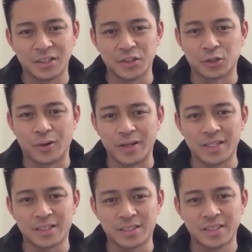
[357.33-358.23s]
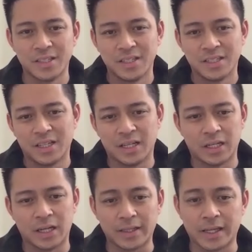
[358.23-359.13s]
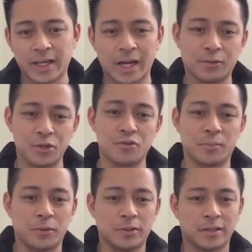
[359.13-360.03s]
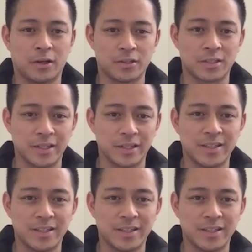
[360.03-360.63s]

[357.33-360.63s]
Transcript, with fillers: in your 20s uh, i think i quadrupled it honestly